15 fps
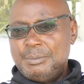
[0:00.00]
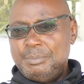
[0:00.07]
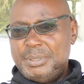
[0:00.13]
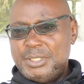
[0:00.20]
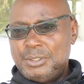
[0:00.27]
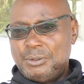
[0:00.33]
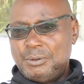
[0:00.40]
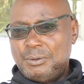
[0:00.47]

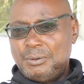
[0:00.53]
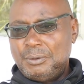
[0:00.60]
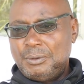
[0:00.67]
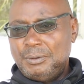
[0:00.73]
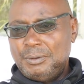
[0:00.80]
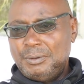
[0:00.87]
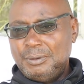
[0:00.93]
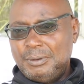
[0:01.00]
below
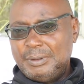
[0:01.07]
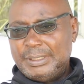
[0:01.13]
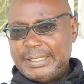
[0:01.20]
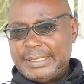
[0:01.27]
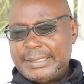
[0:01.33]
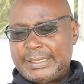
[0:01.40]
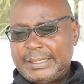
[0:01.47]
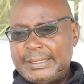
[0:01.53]

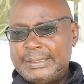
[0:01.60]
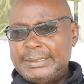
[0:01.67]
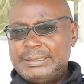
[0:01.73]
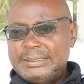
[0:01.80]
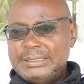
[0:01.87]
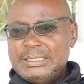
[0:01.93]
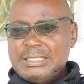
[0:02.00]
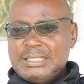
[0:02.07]
there,
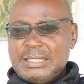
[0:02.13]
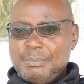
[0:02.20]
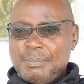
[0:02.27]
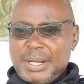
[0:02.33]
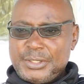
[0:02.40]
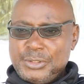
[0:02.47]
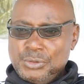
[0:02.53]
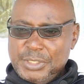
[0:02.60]

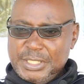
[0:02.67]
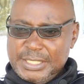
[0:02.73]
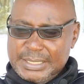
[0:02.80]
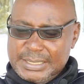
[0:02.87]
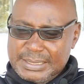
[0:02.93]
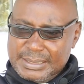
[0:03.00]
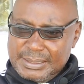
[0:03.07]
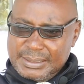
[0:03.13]
but you
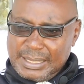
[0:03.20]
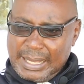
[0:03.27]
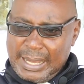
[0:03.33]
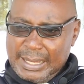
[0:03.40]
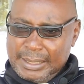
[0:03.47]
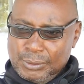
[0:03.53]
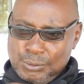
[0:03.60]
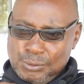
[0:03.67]
need
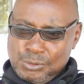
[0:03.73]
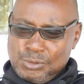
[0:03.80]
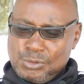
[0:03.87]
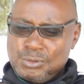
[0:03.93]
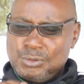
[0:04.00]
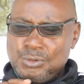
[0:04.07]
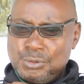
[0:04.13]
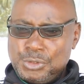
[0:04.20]

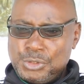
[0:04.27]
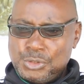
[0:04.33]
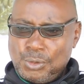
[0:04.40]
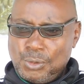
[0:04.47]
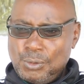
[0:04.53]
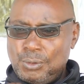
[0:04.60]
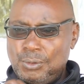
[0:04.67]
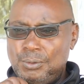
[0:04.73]
arrows to
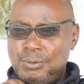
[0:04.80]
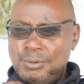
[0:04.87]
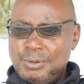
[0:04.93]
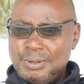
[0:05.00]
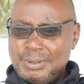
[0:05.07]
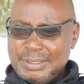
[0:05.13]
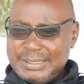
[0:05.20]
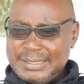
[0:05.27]
show
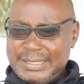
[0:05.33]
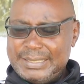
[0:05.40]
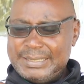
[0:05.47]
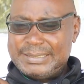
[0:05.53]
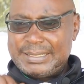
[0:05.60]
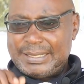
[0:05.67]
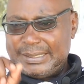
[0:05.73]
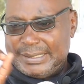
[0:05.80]
the
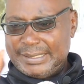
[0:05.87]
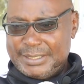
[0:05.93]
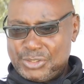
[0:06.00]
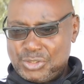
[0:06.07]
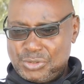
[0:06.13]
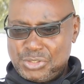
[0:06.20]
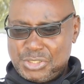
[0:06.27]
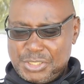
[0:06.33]

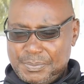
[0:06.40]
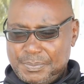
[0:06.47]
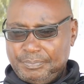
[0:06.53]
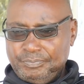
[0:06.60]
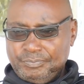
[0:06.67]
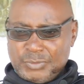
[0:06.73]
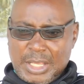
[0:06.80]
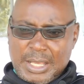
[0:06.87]
interrelationship.
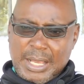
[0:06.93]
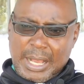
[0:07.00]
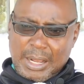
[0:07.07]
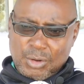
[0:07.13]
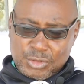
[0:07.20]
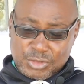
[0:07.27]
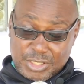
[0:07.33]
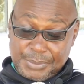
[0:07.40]

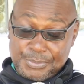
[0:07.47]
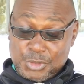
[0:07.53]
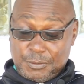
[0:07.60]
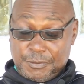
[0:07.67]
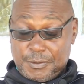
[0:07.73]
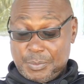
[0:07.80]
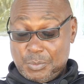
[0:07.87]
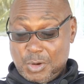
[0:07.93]
A
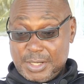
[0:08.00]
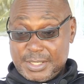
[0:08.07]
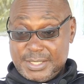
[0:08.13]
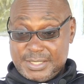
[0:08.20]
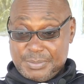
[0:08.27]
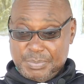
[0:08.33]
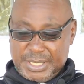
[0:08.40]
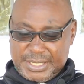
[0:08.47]
conceptual framework
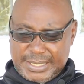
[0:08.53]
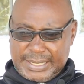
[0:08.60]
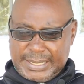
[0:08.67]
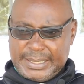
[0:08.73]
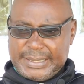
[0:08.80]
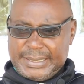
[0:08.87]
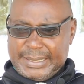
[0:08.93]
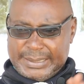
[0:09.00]
is
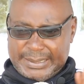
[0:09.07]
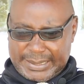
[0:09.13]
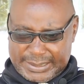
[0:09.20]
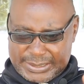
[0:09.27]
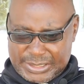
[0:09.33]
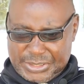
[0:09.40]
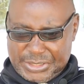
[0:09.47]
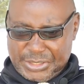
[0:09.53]
basically an
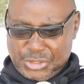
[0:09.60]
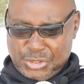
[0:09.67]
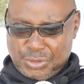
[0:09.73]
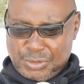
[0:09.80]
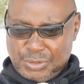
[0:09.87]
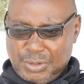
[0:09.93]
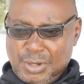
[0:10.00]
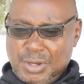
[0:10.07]

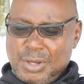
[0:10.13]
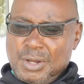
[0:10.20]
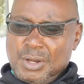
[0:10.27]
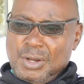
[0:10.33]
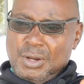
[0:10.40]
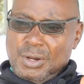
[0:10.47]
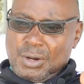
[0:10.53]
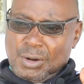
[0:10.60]
illustration
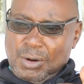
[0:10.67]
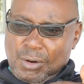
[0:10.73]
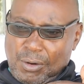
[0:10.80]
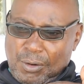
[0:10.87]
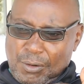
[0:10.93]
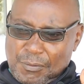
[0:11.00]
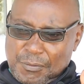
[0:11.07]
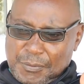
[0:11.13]

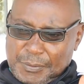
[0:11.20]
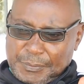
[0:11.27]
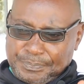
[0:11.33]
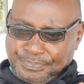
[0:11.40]
of